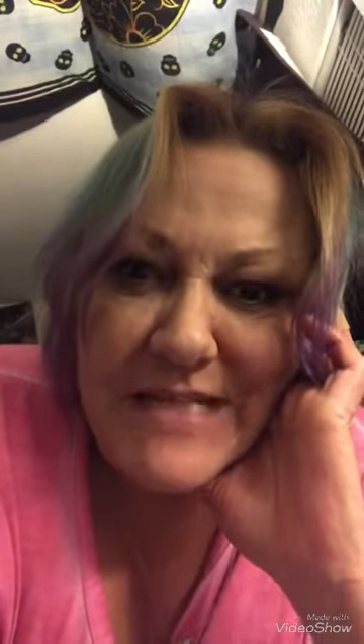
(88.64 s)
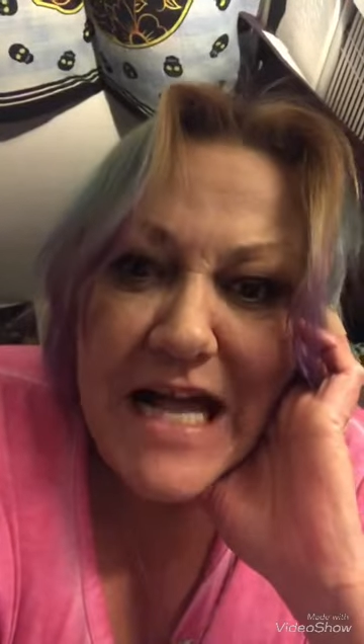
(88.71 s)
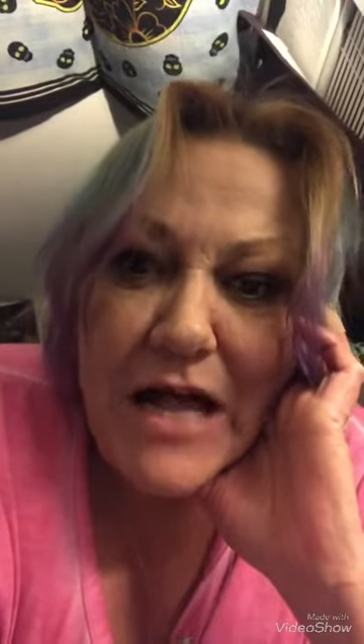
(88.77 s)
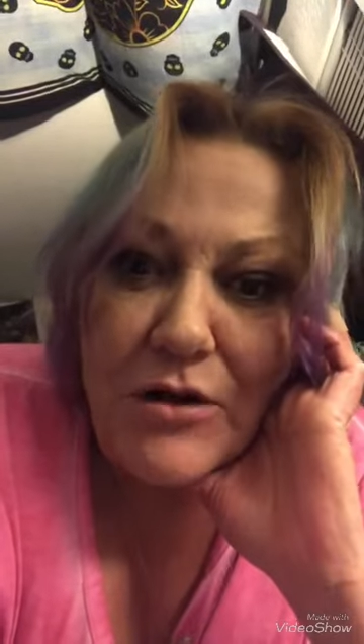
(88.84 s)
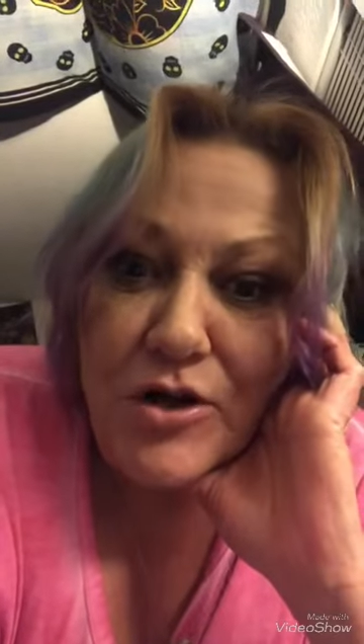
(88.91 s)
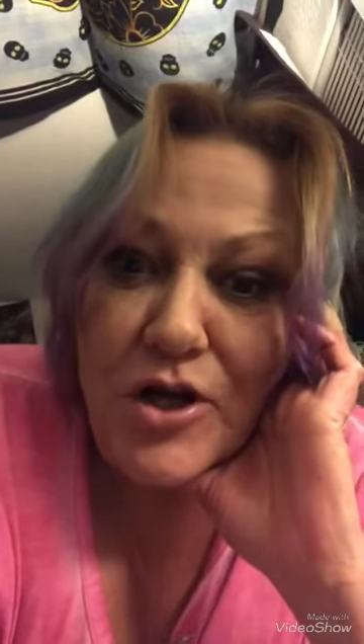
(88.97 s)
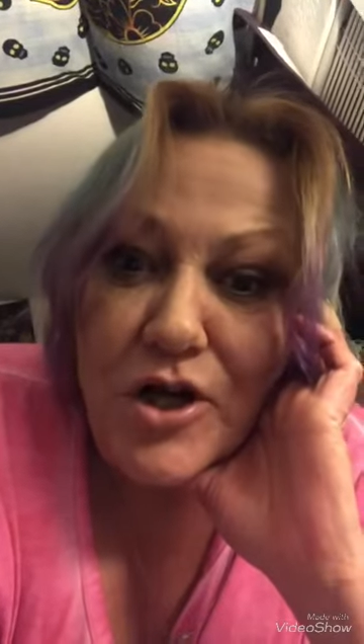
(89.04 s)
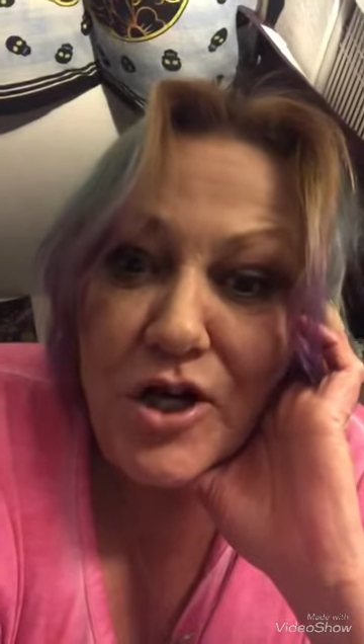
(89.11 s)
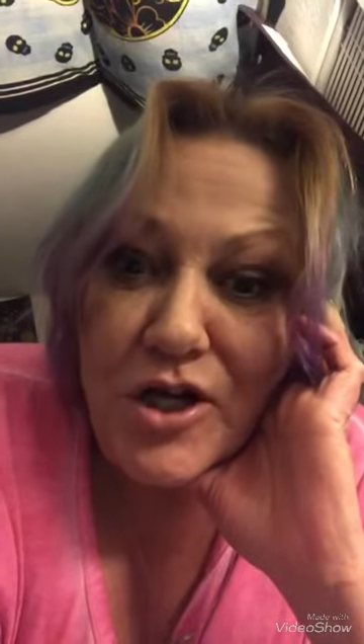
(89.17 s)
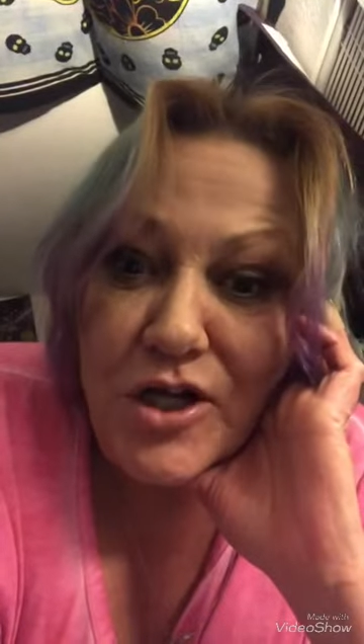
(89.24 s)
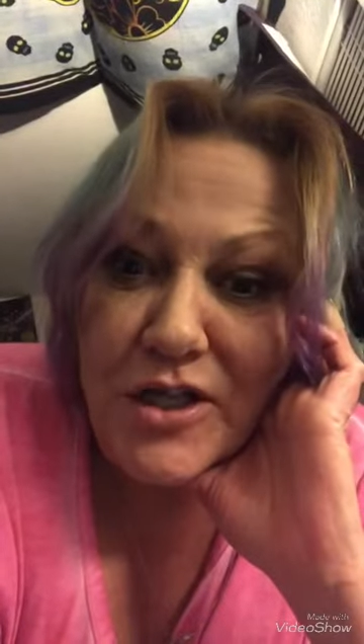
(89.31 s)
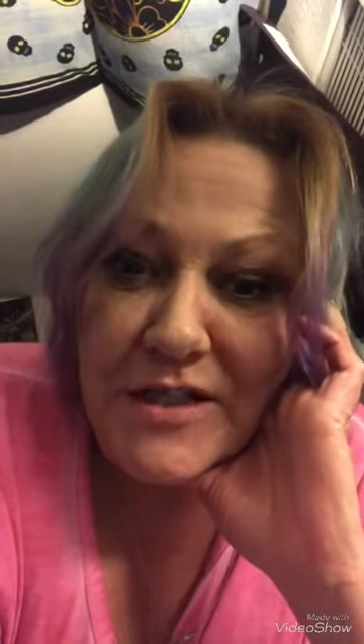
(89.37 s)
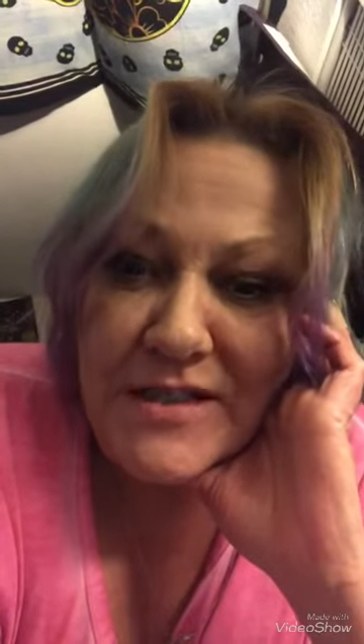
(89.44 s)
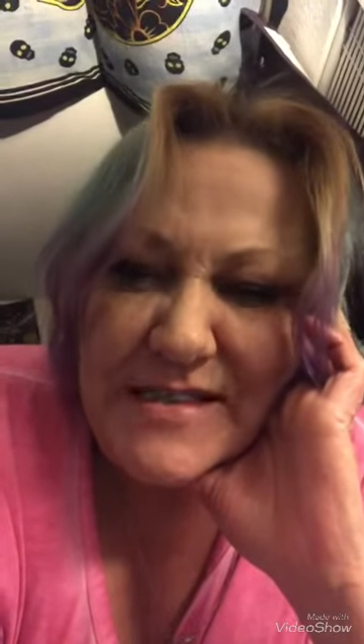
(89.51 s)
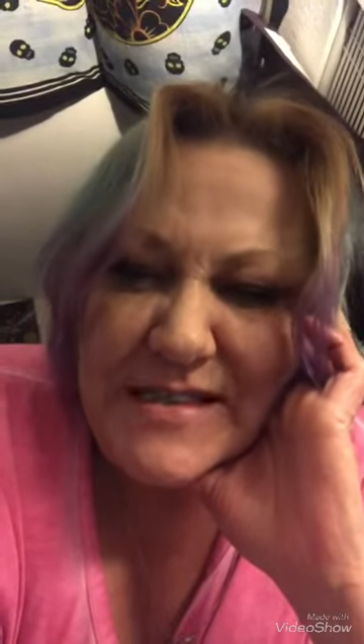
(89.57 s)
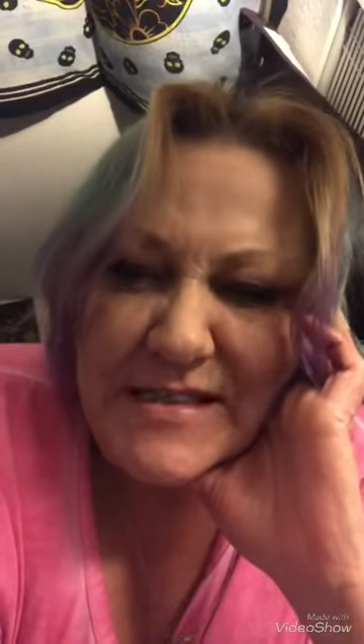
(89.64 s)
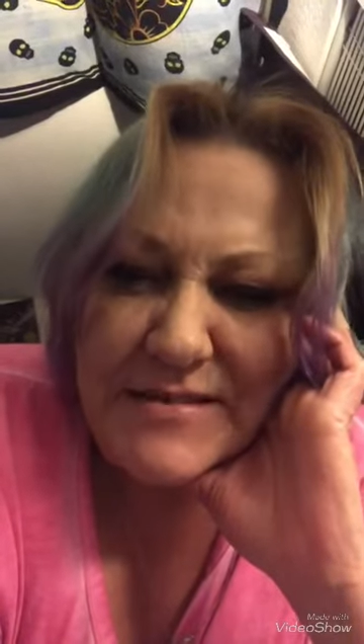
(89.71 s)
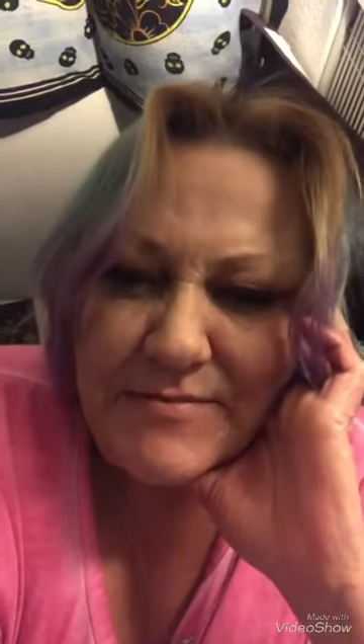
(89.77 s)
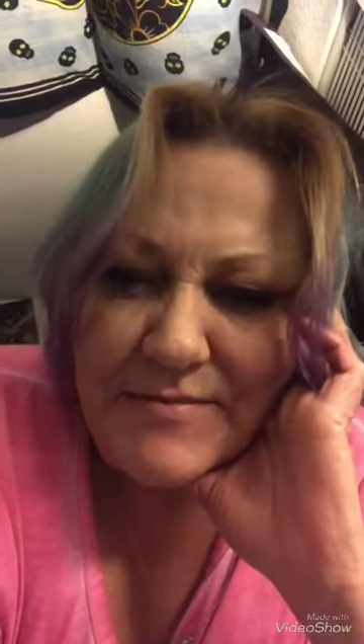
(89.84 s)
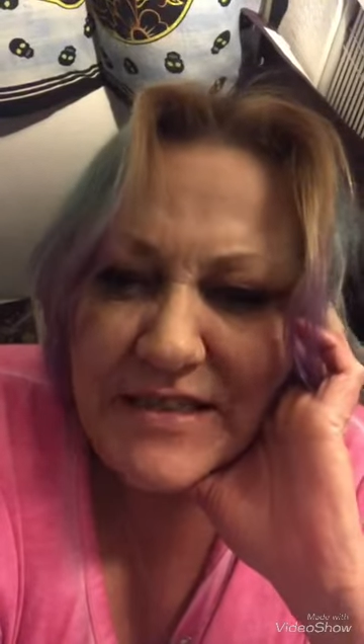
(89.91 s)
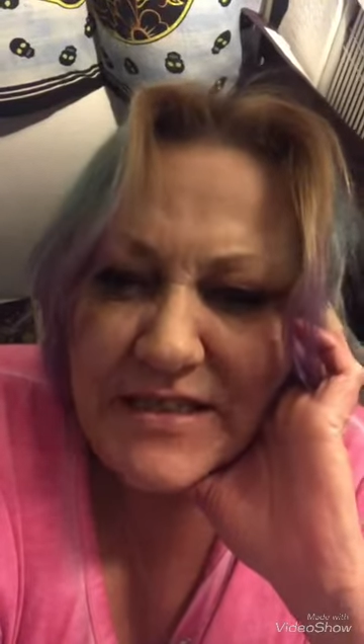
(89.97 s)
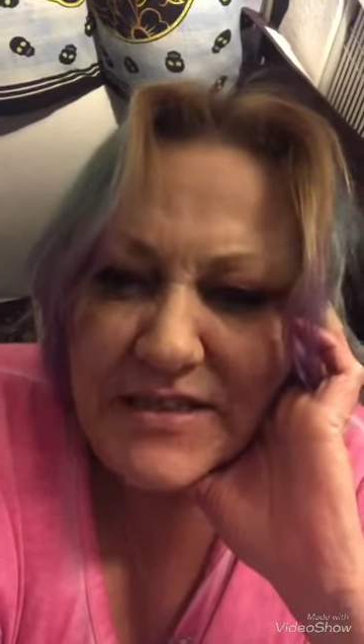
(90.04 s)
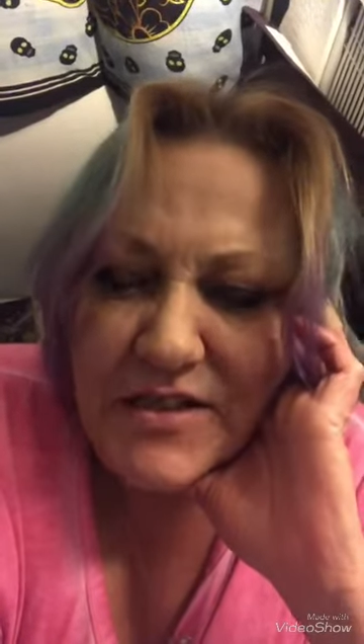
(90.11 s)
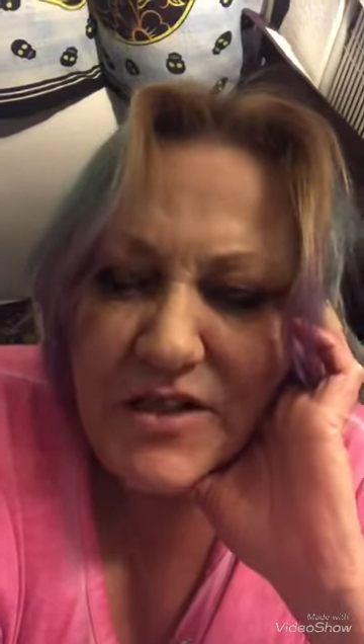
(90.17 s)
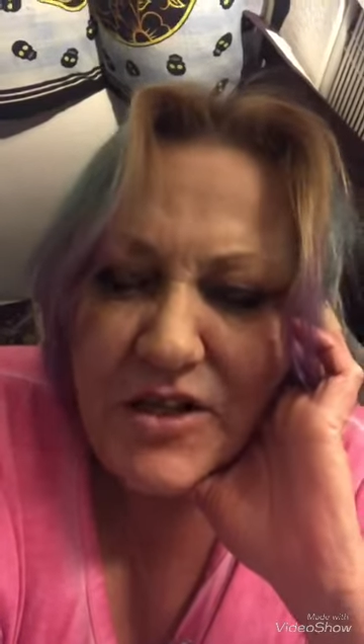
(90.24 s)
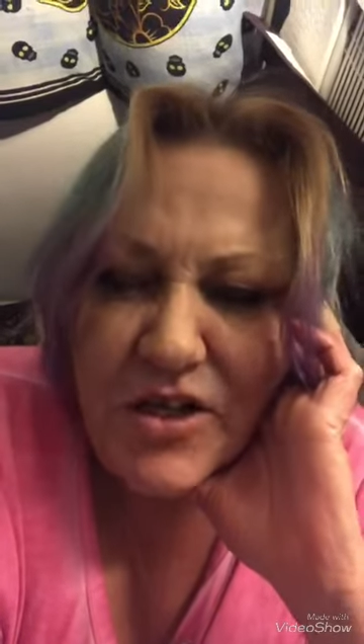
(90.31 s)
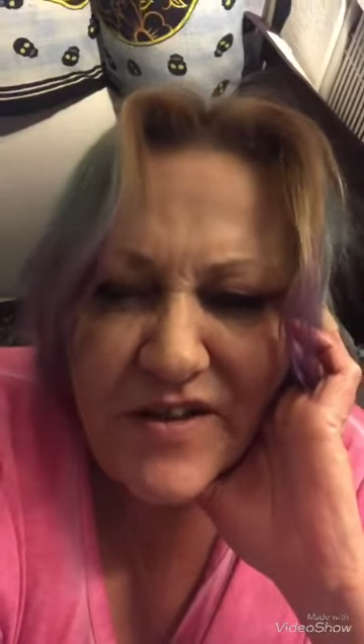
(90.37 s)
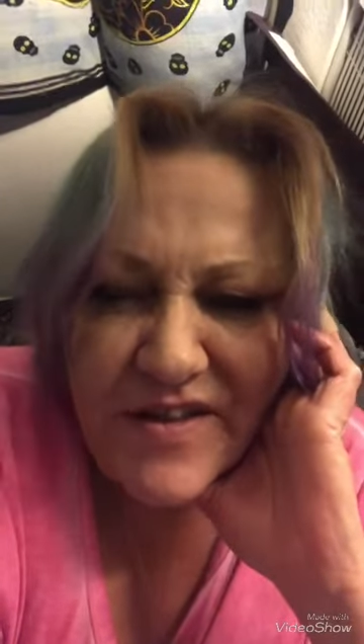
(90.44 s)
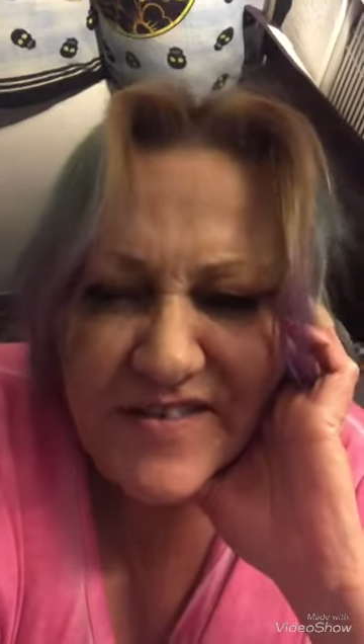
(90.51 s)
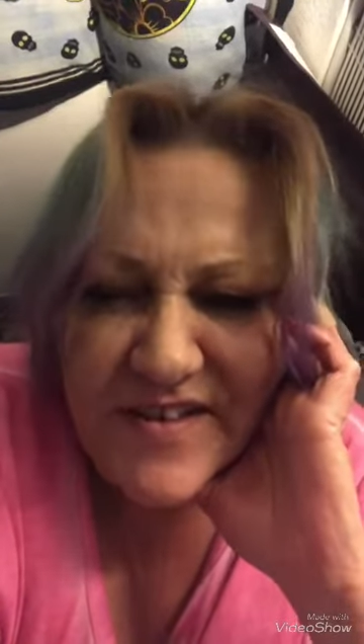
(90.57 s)
alcoholism, and
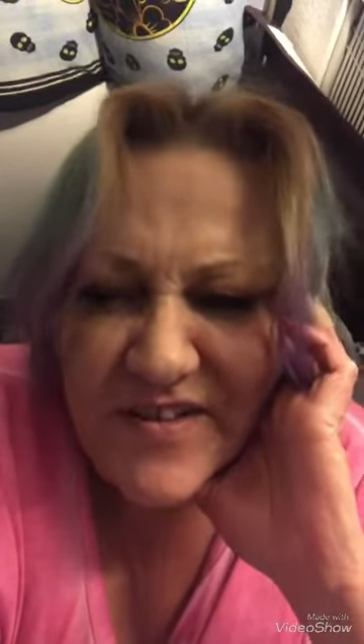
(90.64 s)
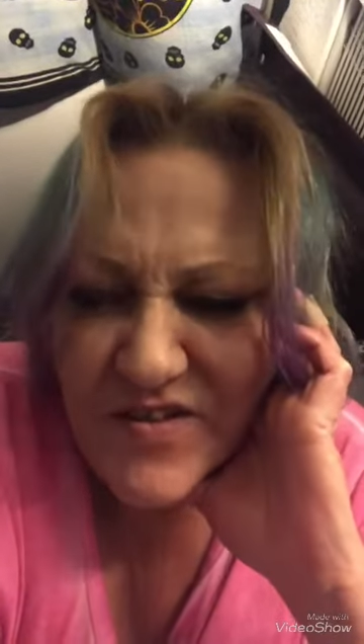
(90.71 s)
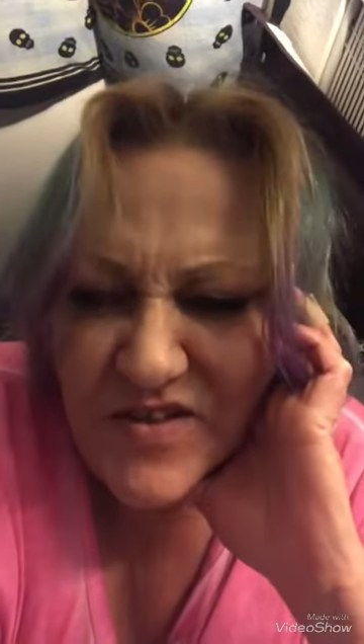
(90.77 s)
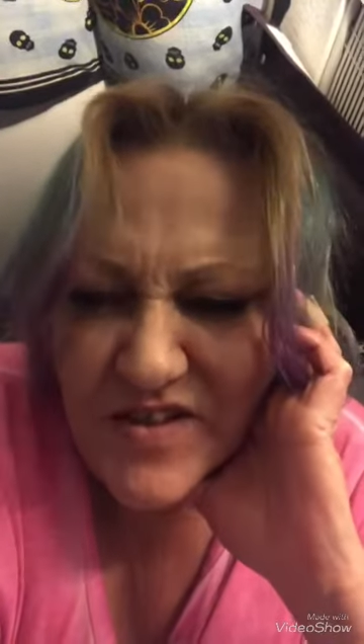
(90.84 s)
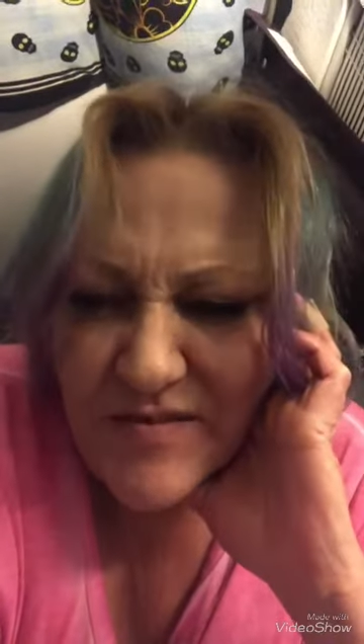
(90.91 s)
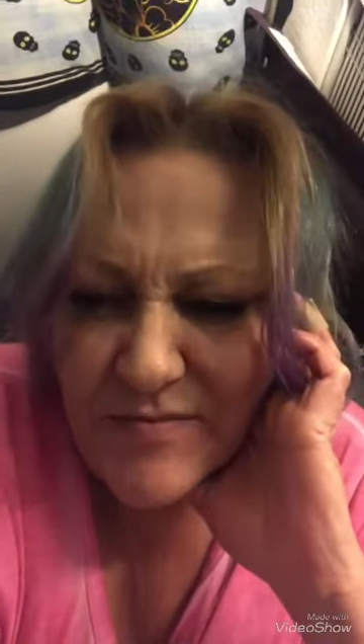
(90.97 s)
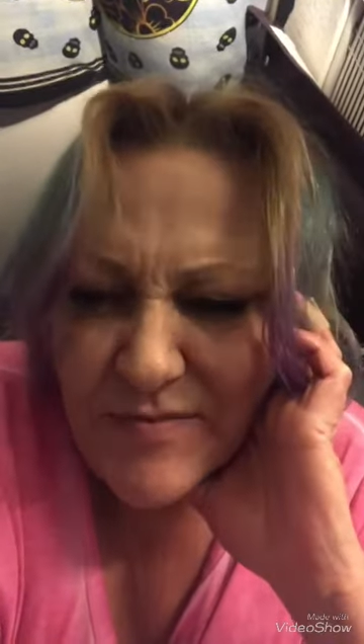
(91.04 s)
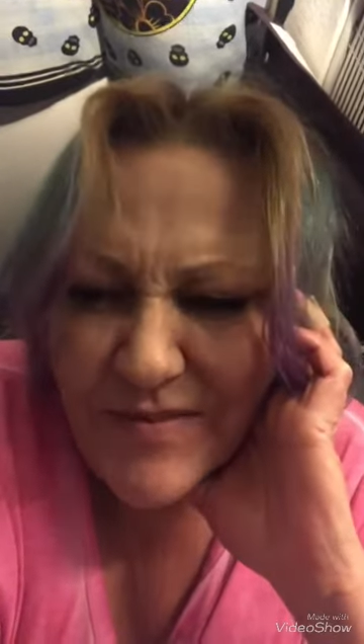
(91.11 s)
all this other stuff,